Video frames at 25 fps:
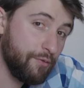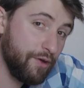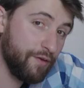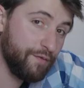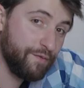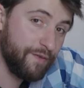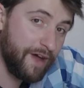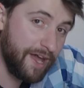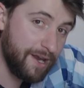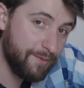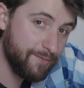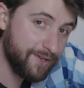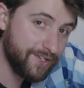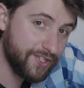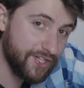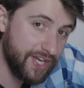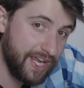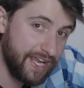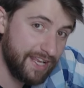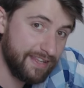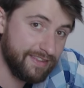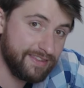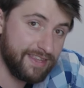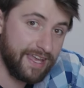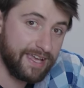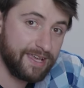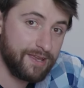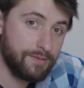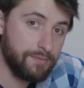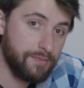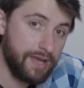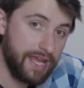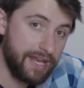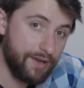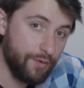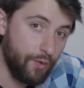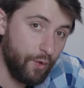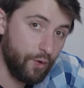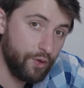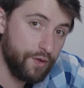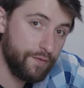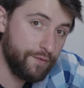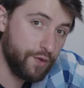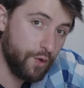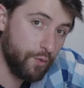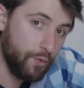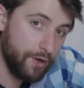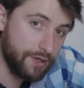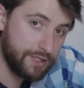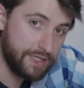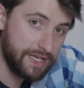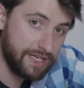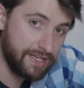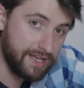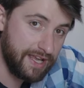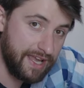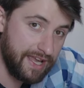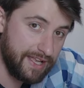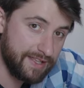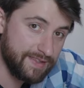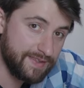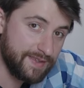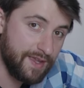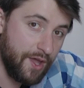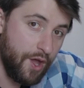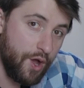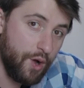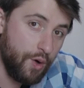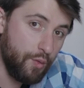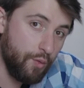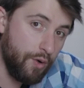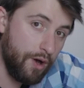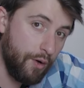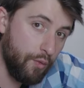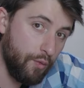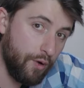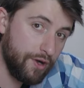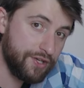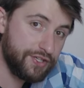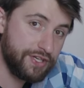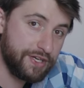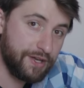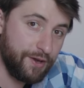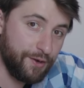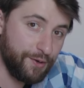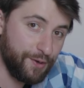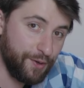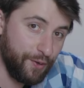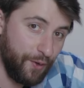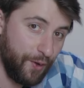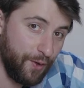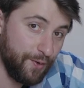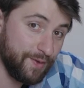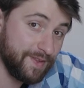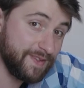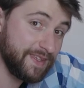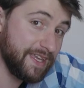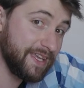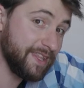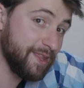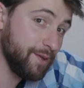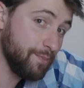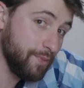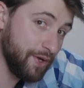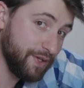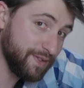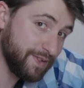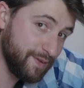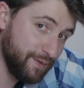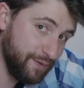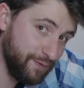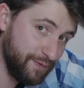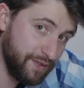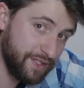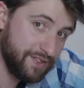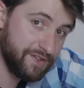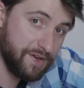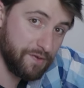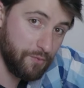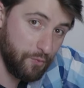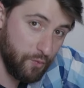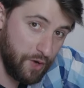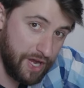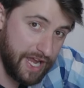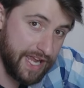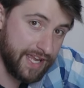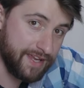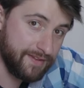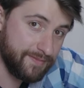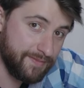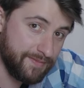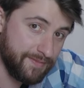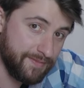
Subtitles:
want to find a machine that can meet all of your washing needs while washing your clothes in the most efficient way.